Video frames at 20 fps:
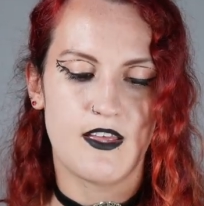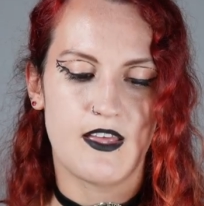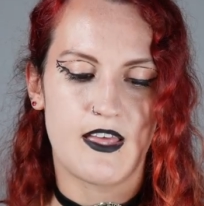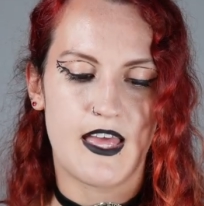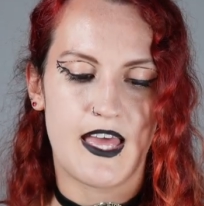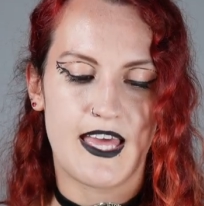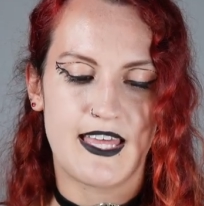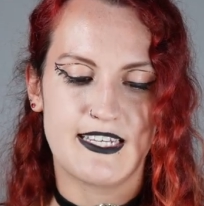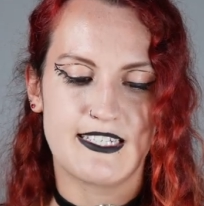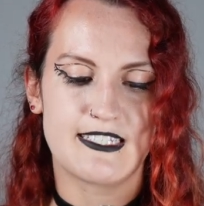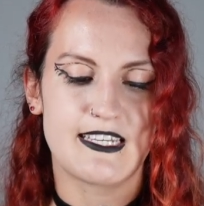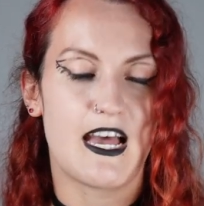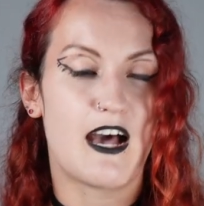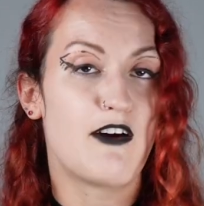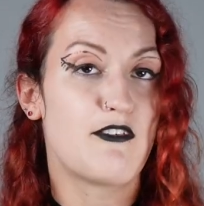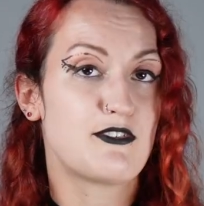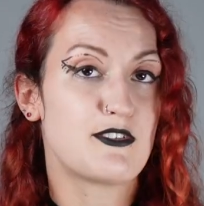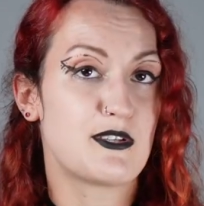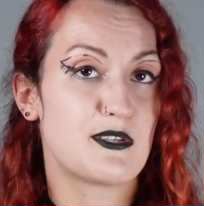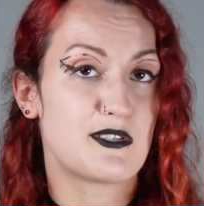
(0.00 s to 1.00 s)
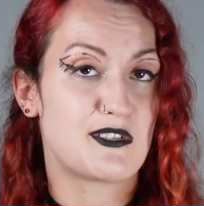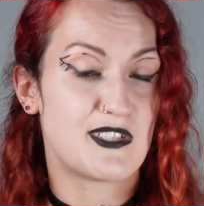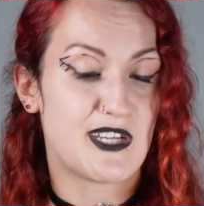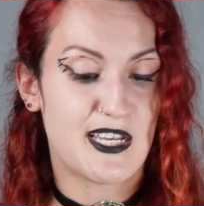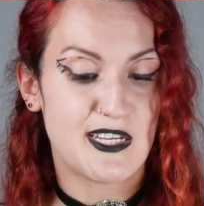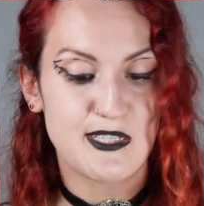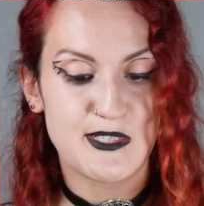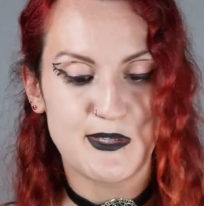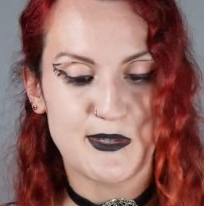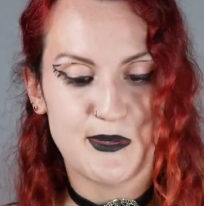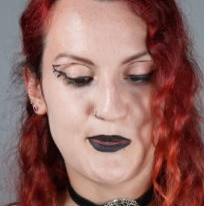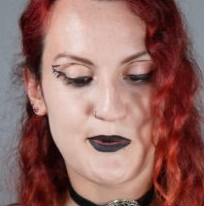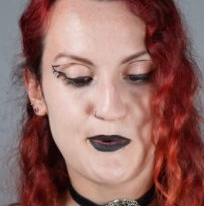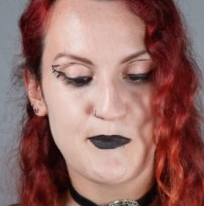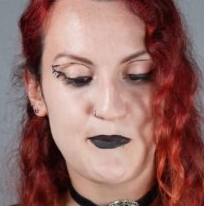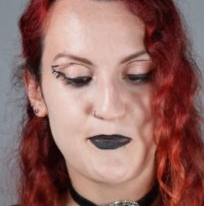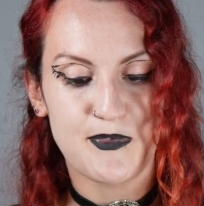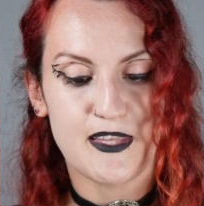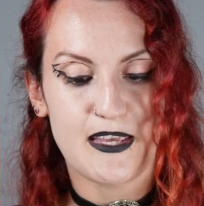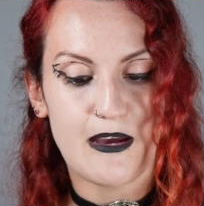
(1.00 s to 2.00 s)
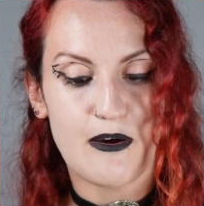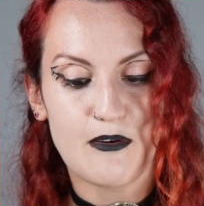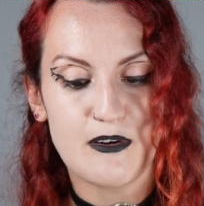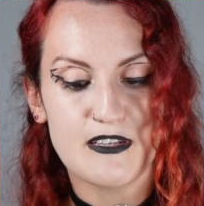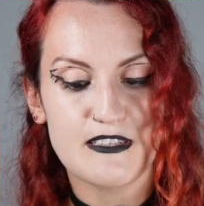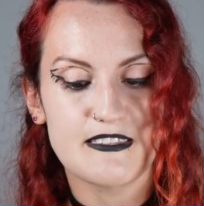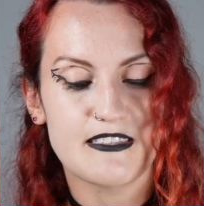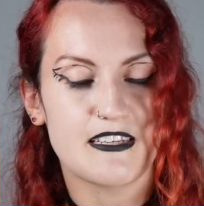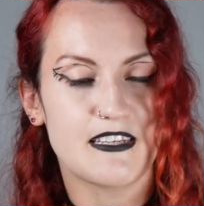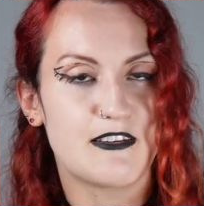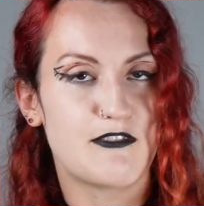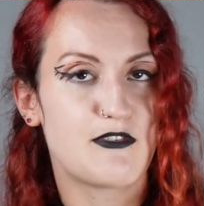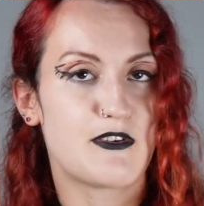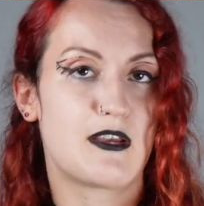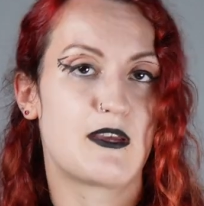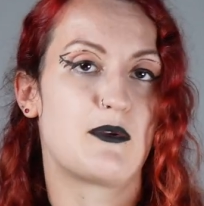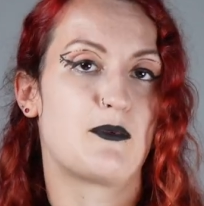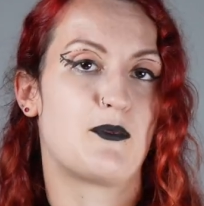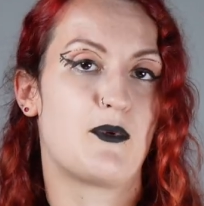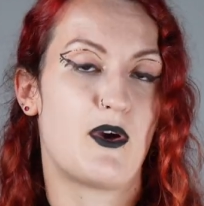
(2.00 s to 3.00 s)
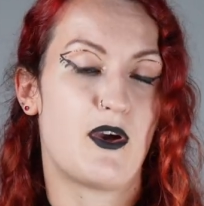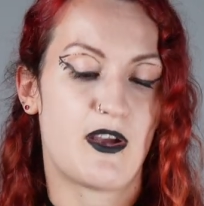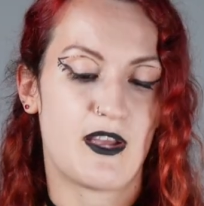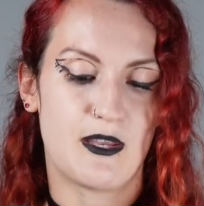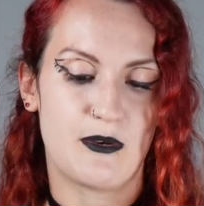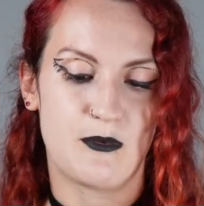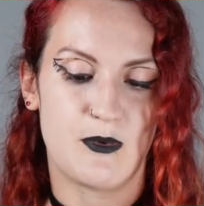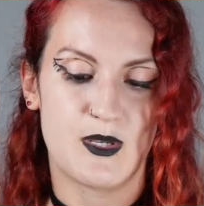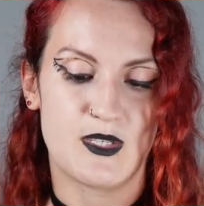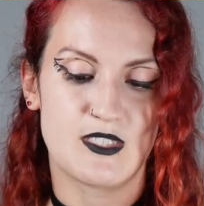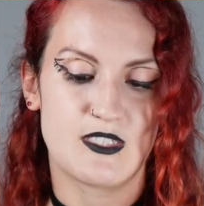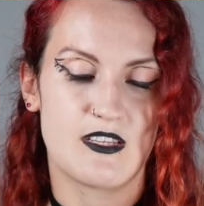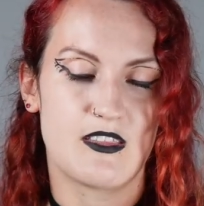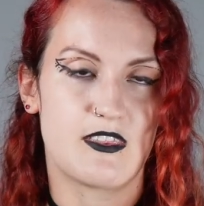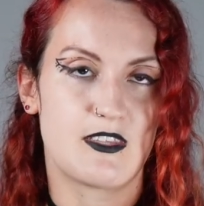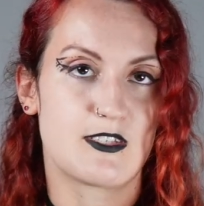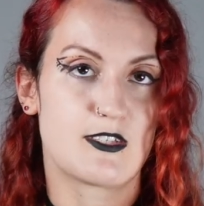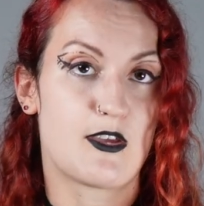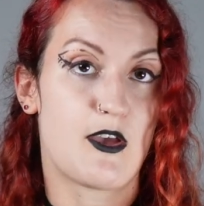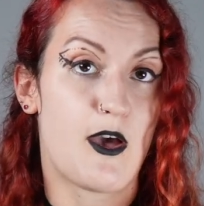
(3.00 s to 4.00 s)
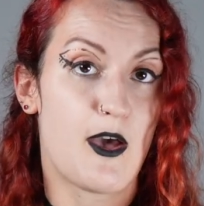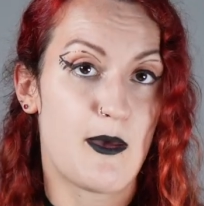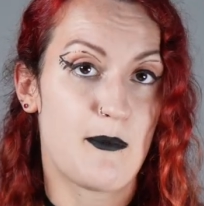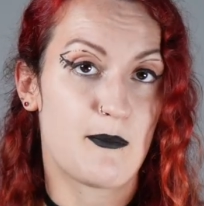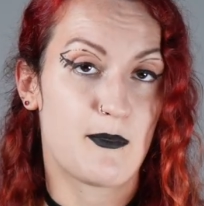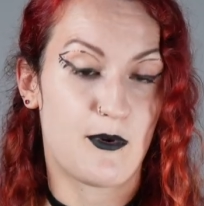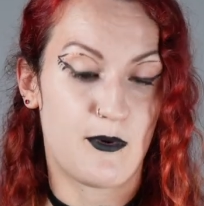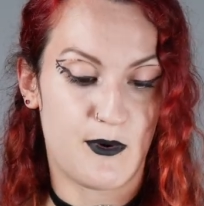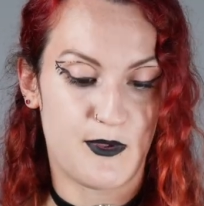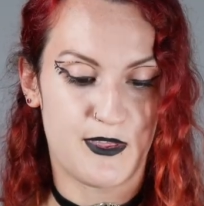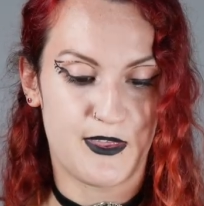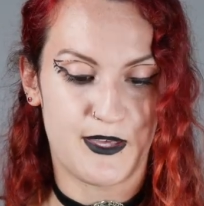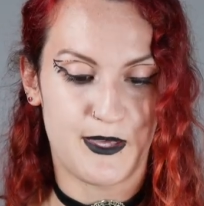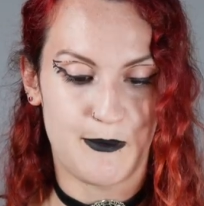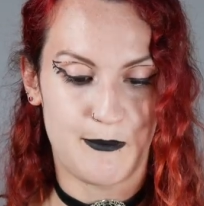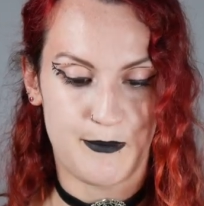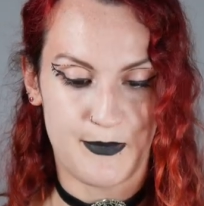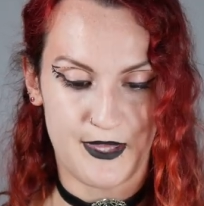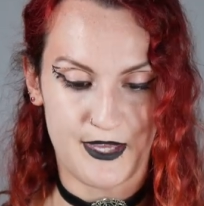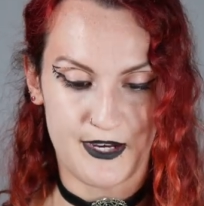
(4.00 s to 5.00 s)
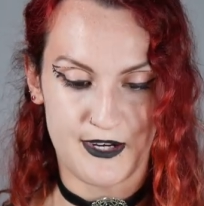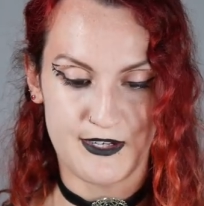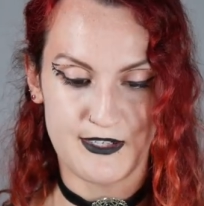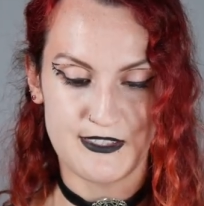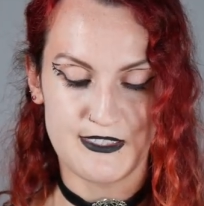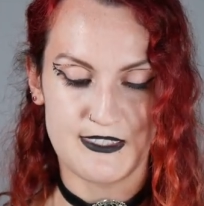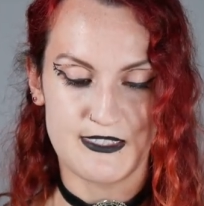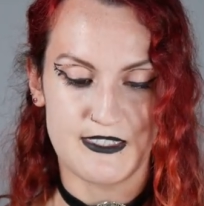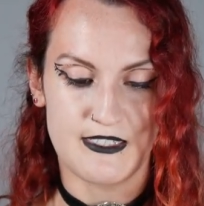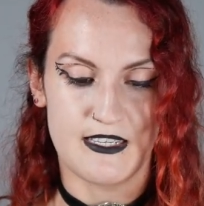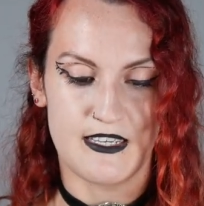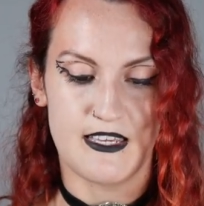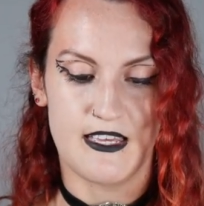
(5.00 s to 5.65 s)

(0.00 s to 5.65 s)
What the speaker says: And after Otranto, the only significant work in which the term Gothic appears